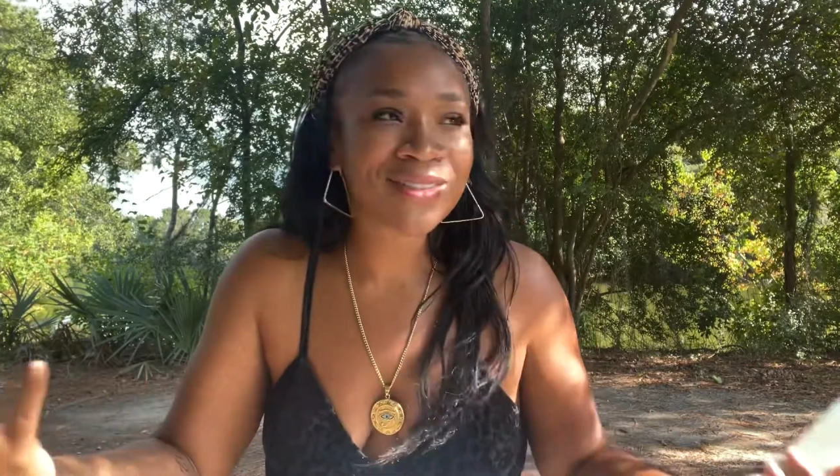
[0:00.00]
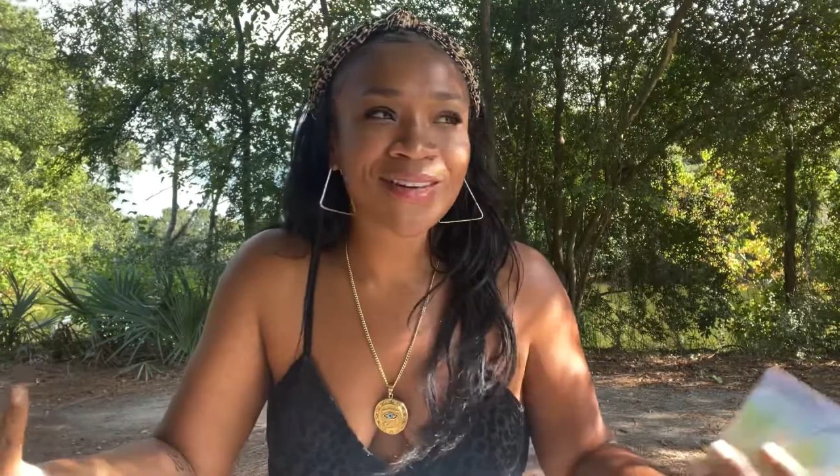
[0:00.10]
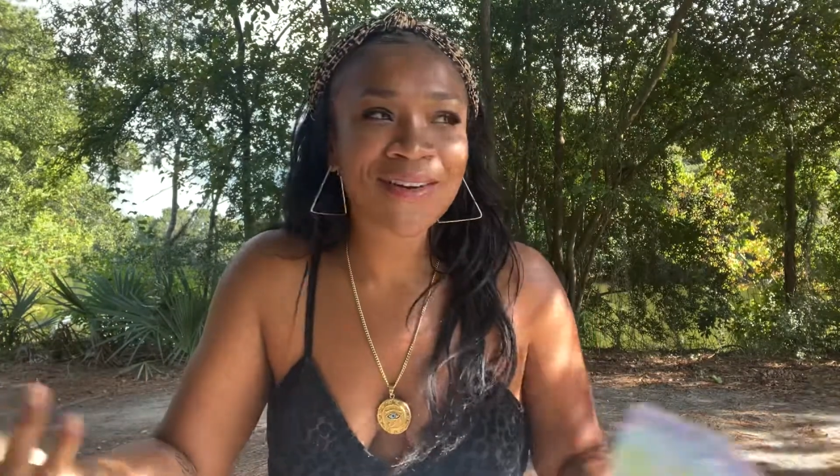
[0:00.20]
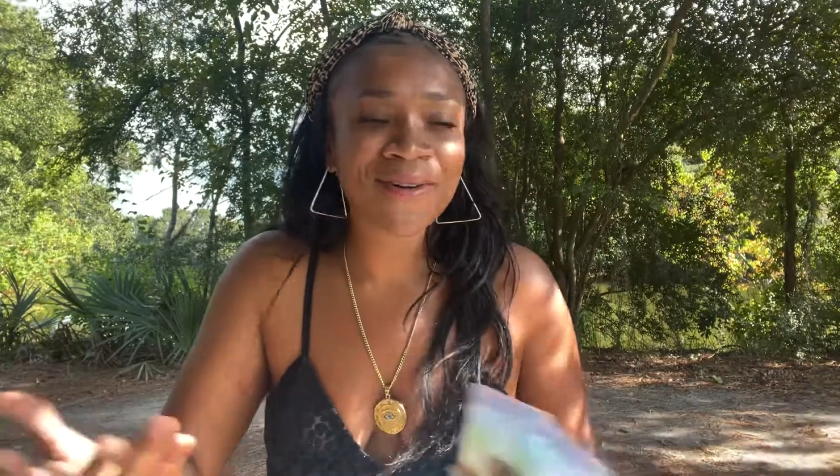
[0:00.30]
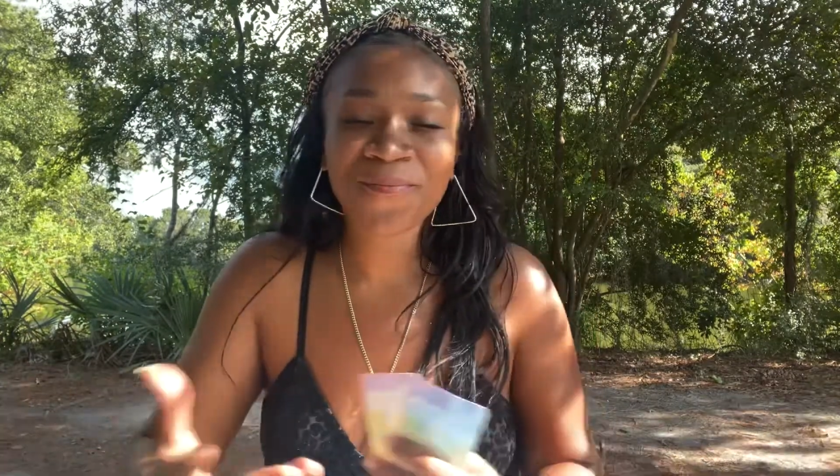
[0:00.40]

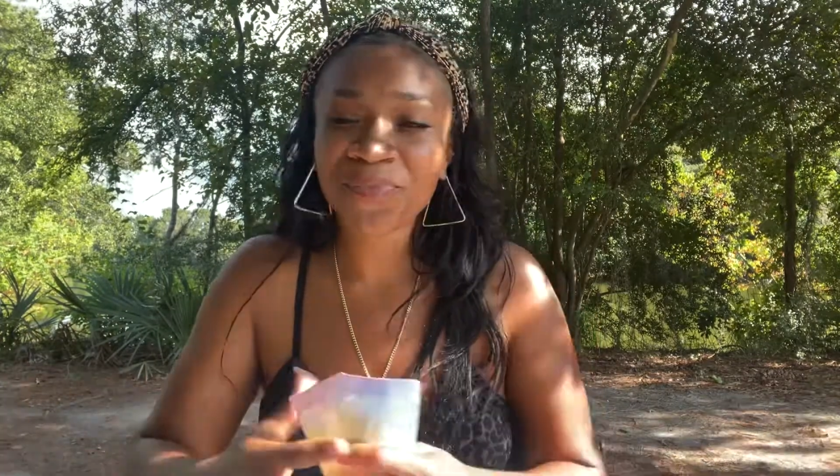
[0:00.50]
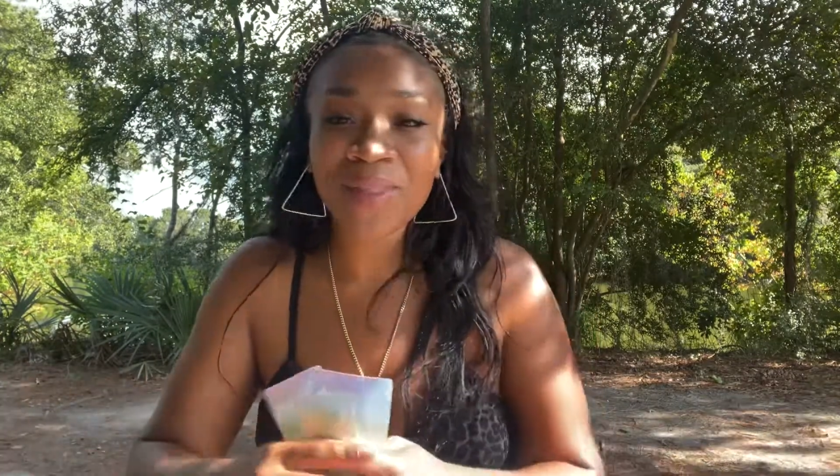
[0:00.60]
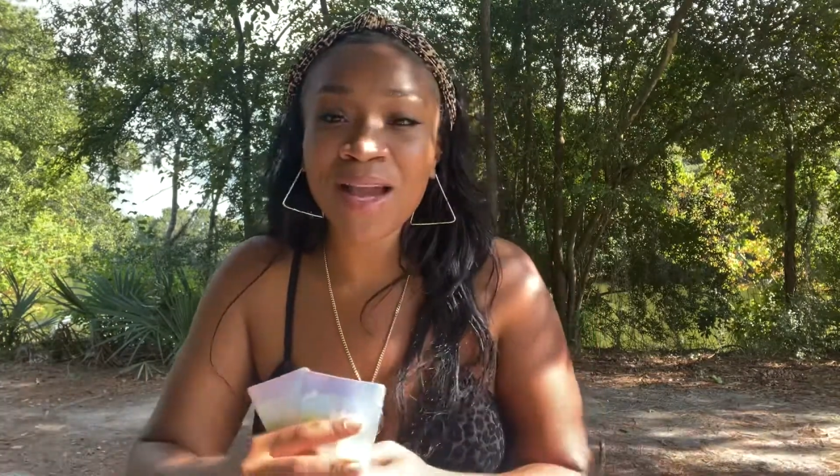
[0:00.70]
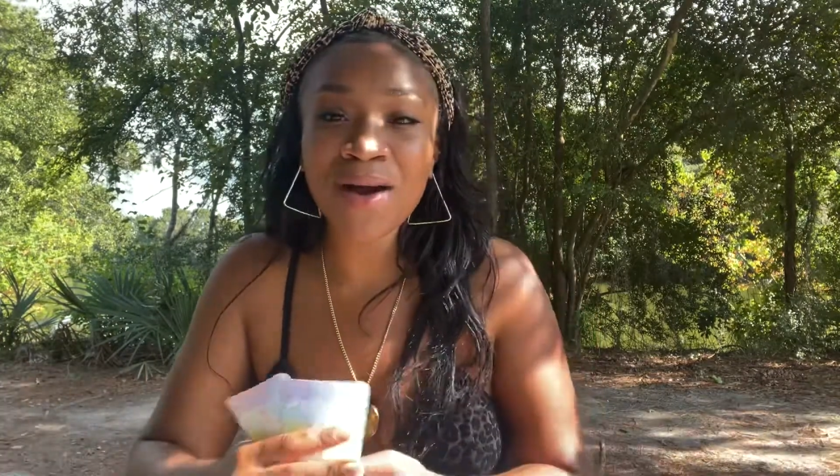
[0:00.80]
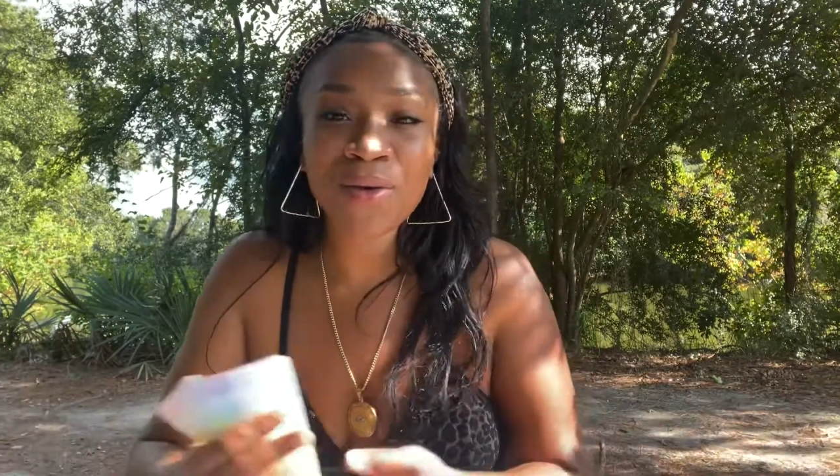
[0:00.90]
So
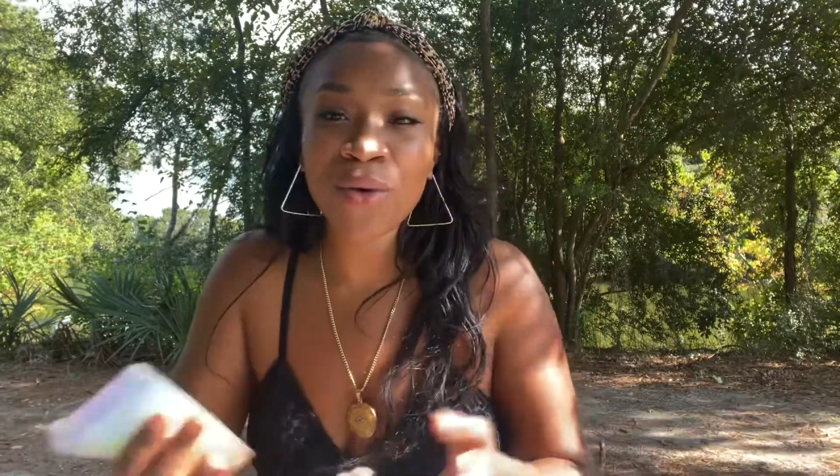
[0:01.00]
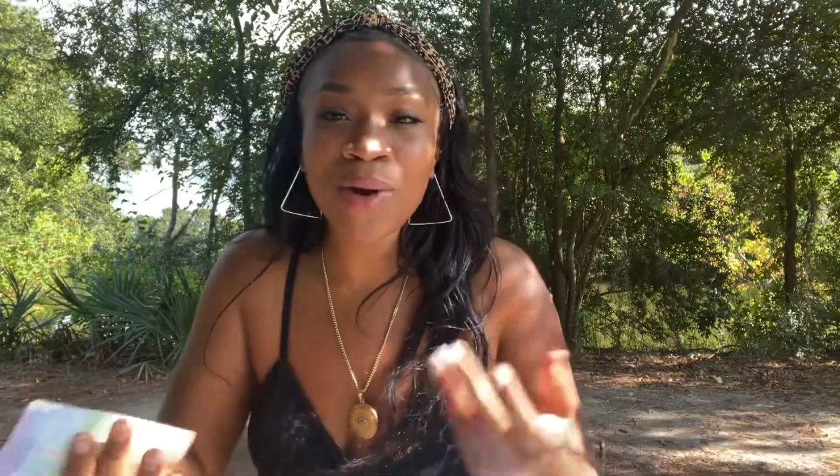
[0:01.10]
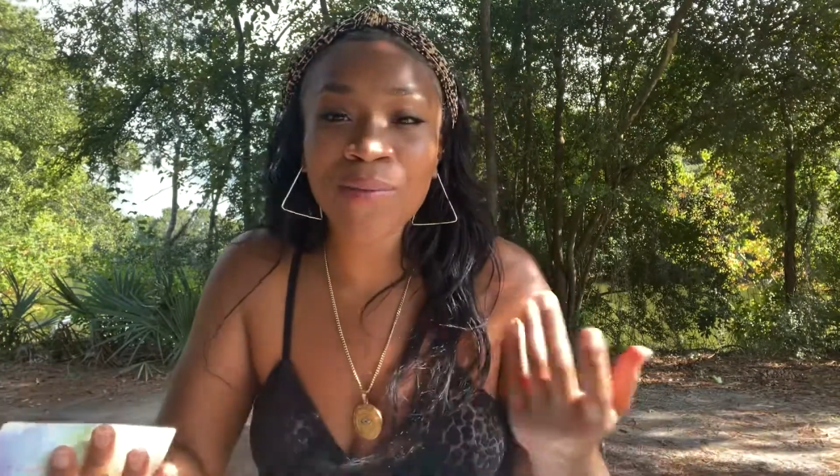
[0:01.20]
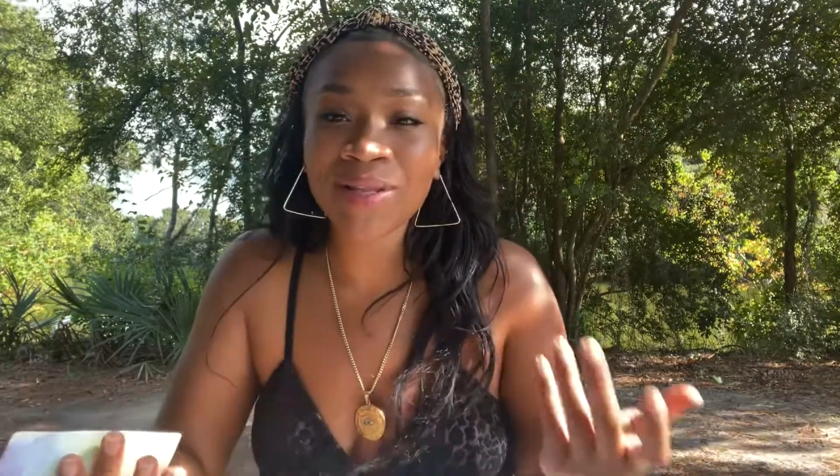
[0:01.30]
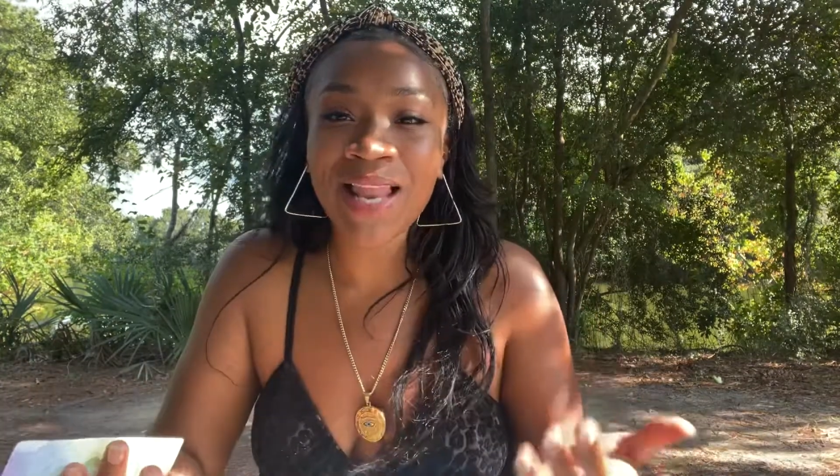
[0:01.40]
I don't know
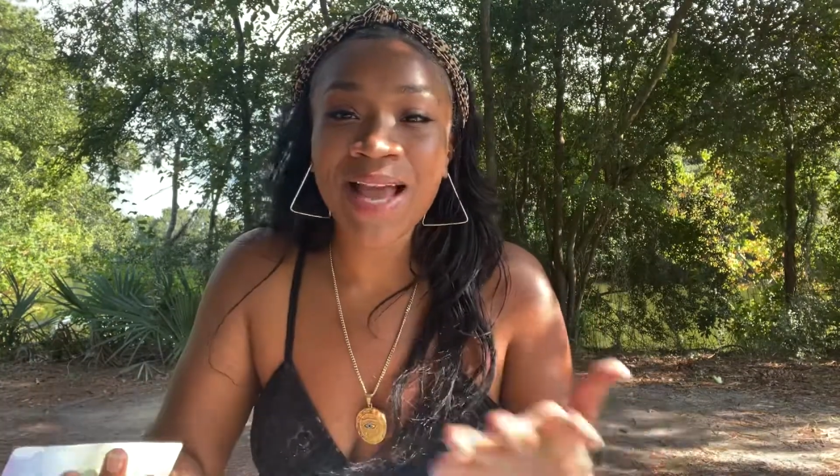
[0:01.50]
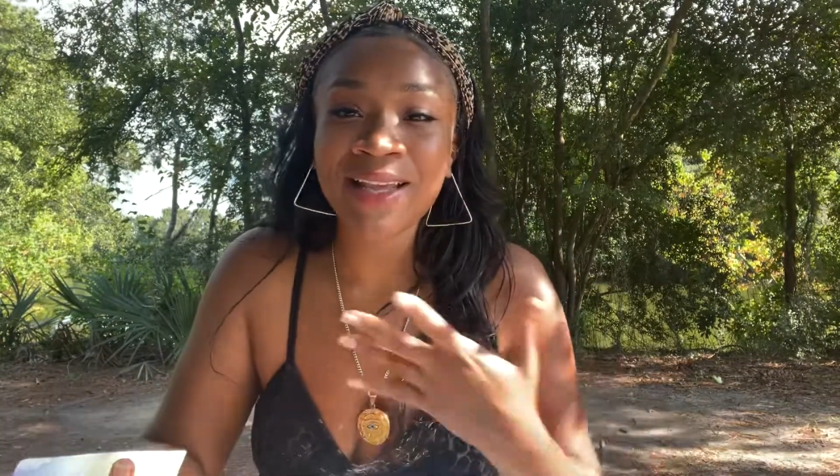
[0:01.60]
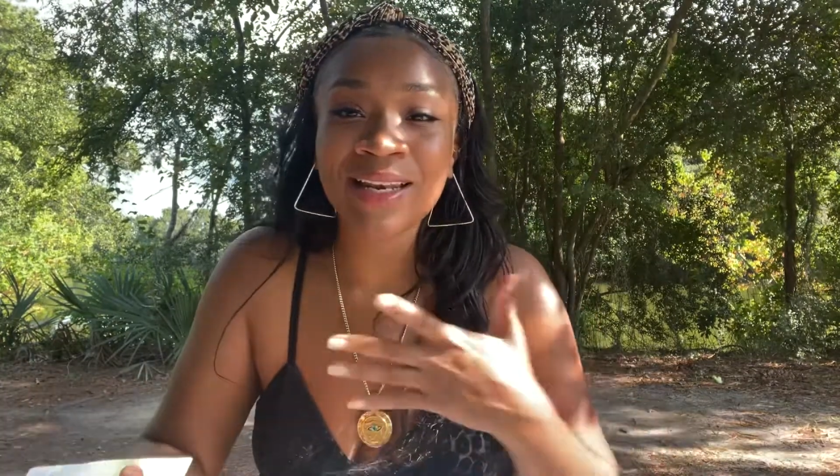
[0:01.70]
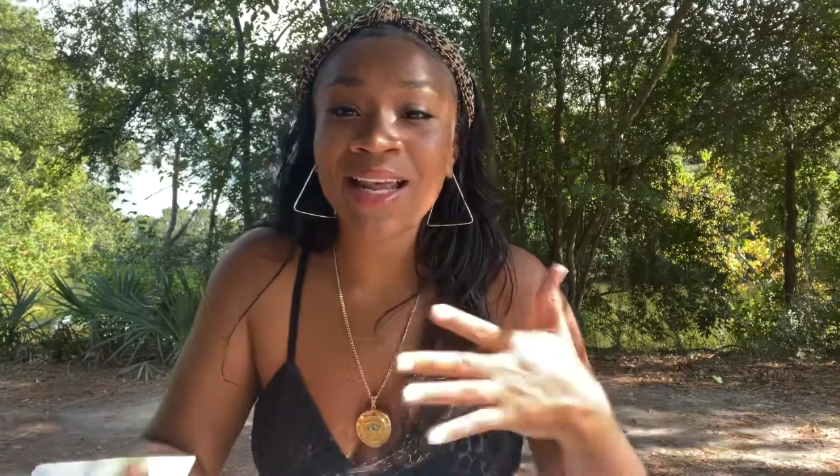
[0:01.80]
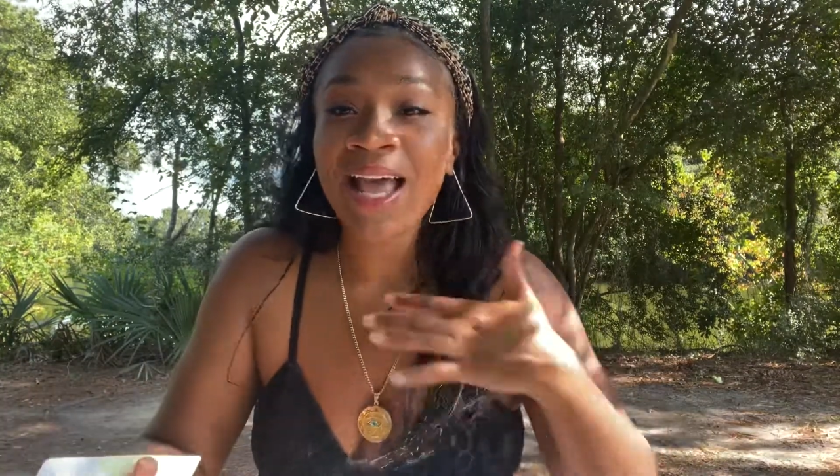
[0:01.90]
why we
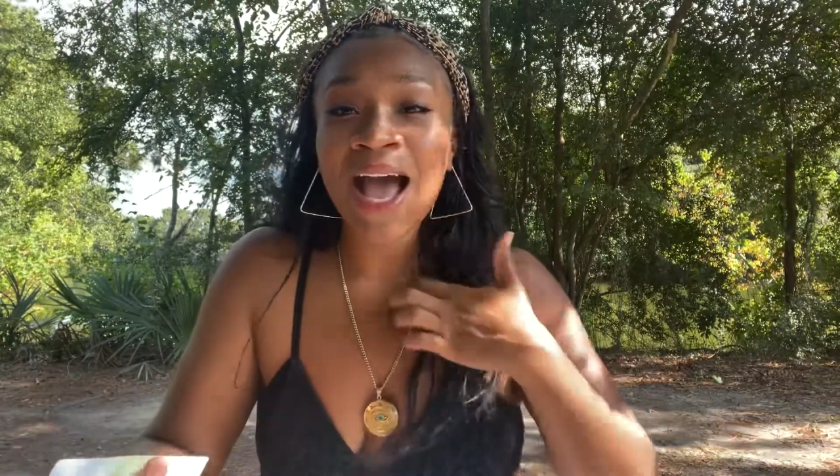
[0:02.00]
lacking